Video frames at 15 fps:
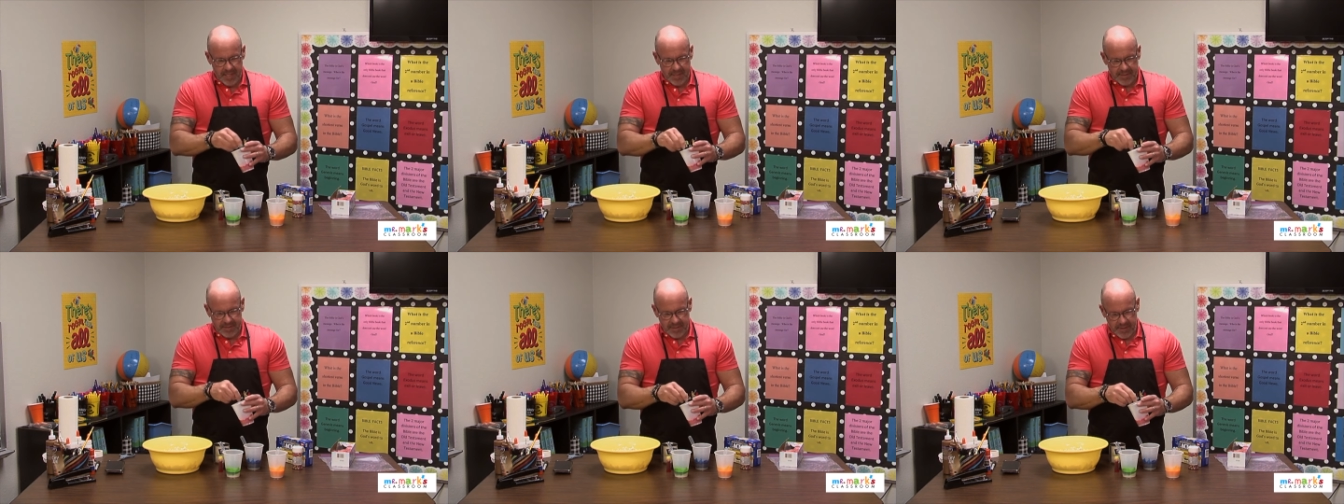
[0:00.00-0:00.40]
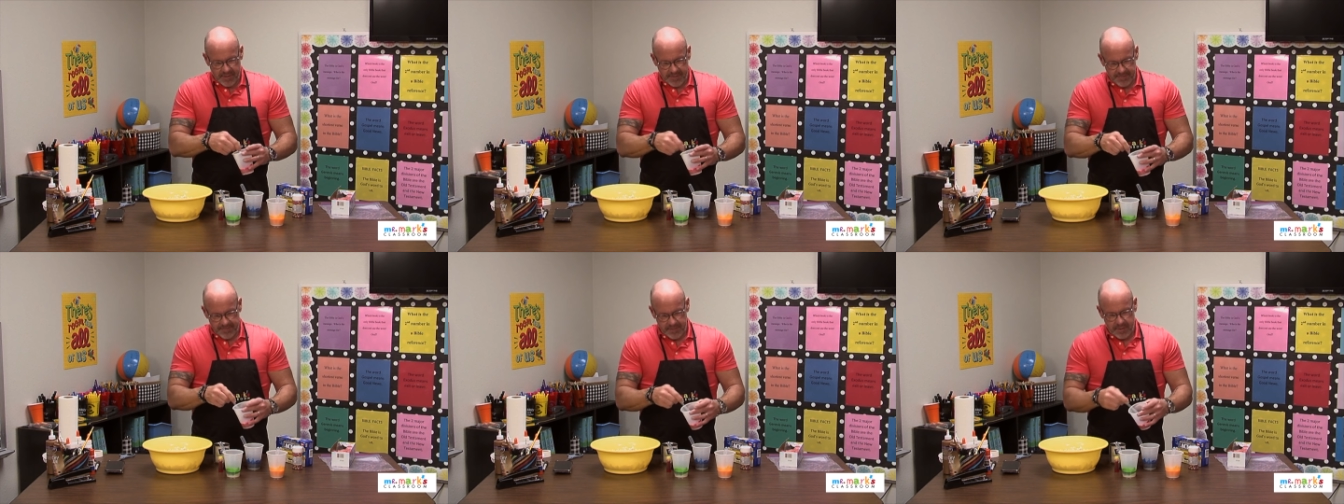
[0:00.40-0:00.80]

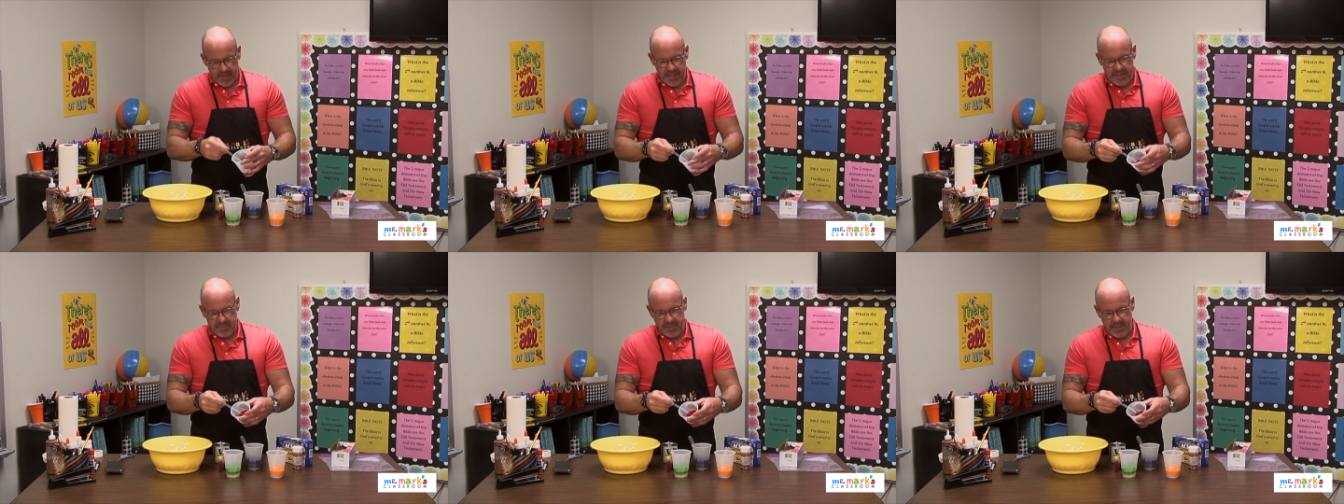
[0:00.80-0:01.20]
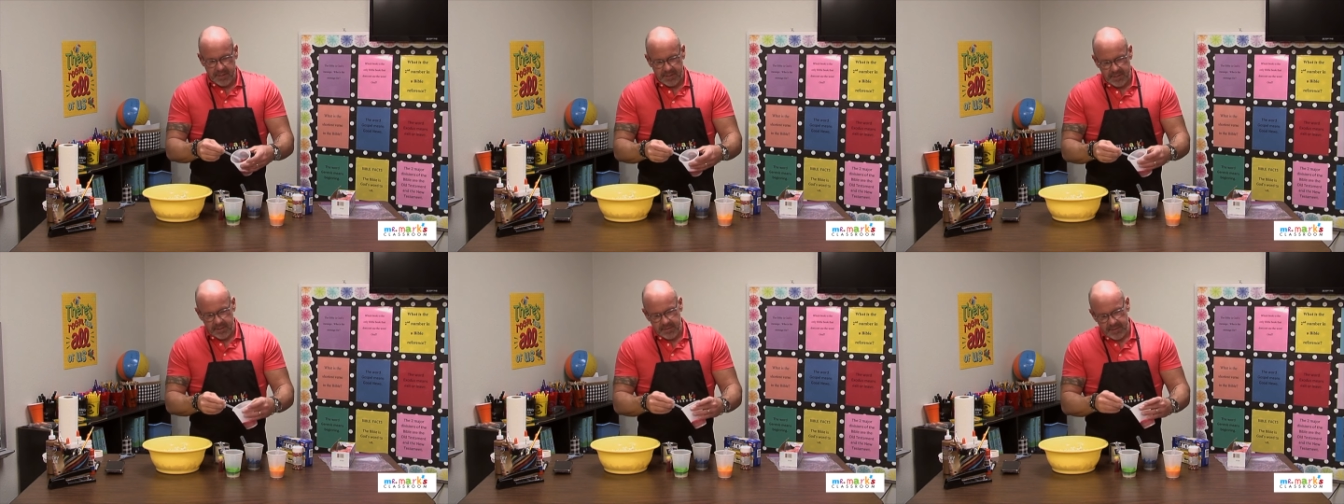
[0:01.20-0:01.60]
So the red's
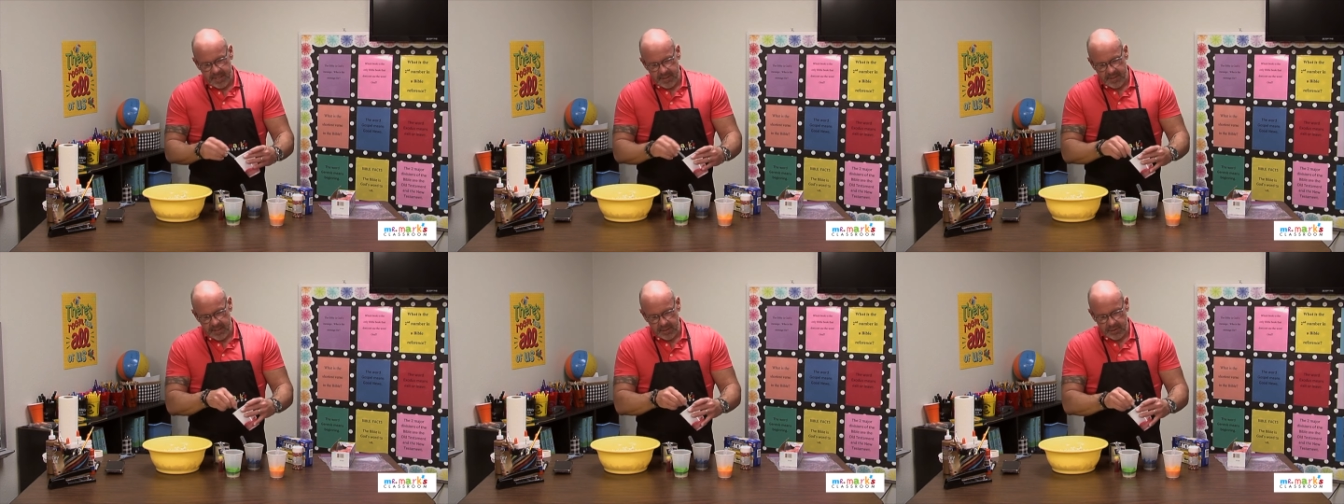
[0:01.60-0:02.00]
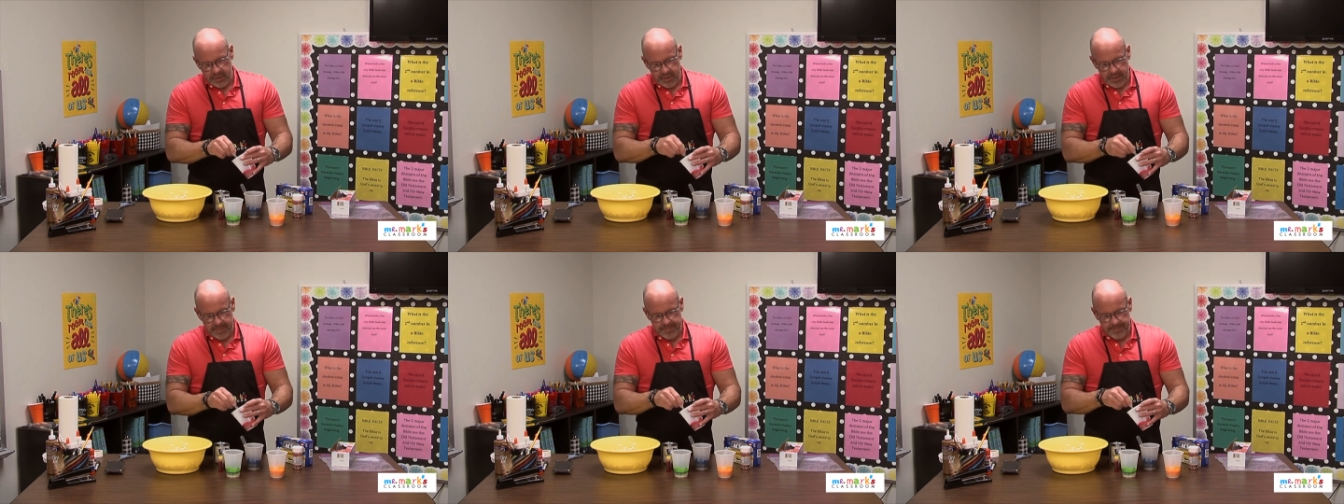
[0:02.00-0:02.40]
pretty too, doesn't that look
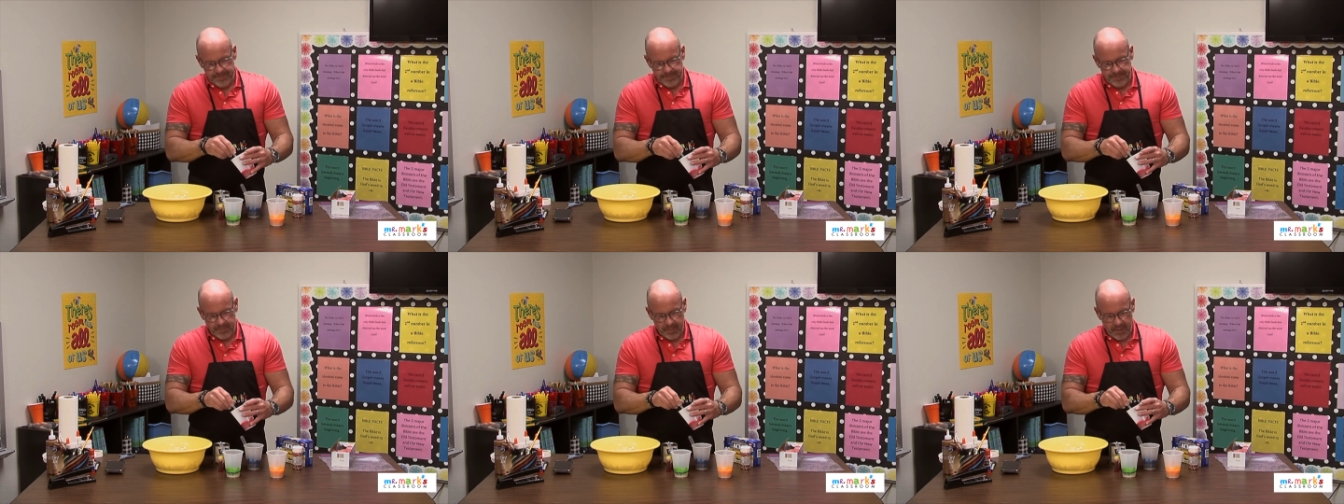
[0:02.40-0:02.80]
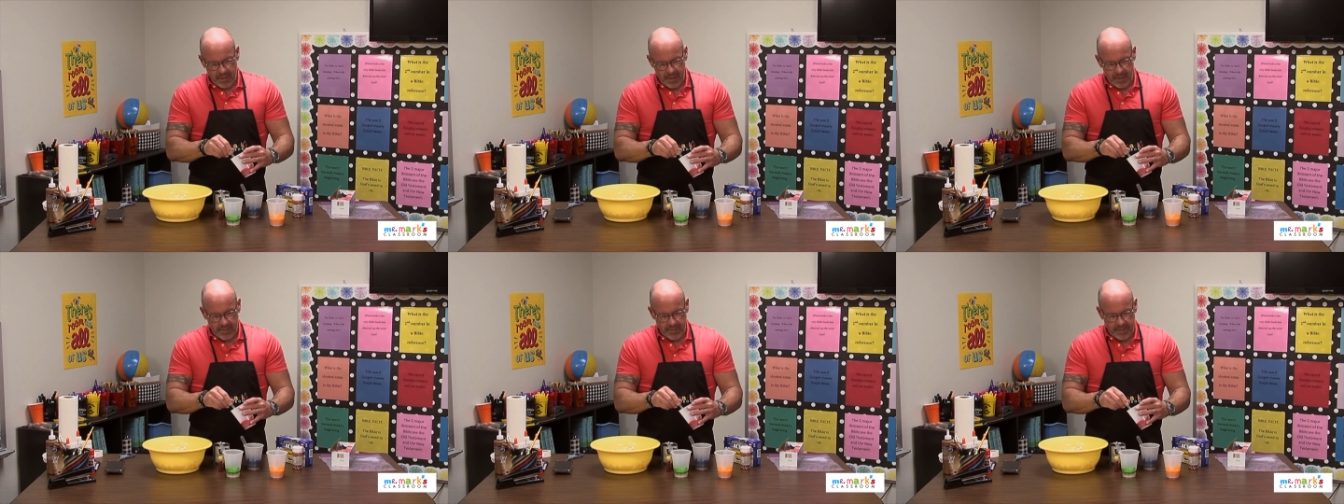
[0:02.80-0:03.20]
good?
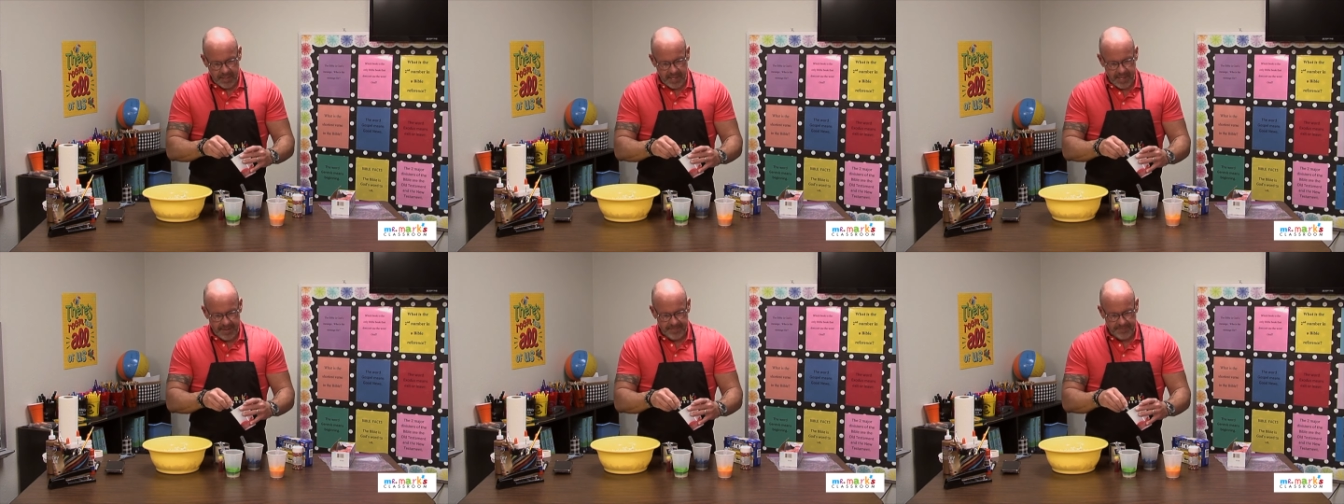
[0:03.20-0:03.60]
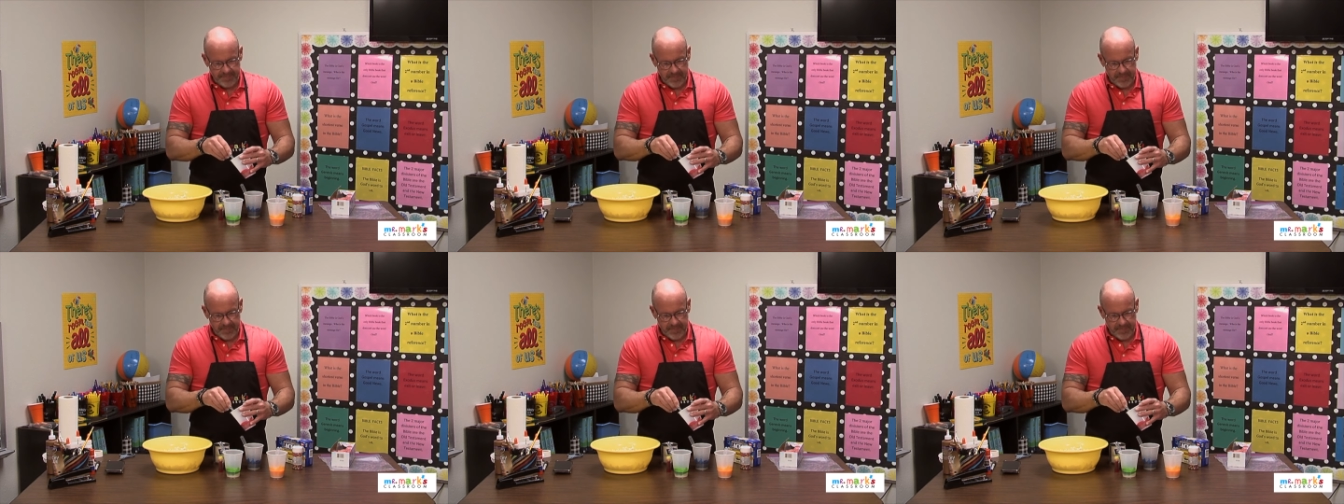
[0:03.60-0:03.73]
Okay.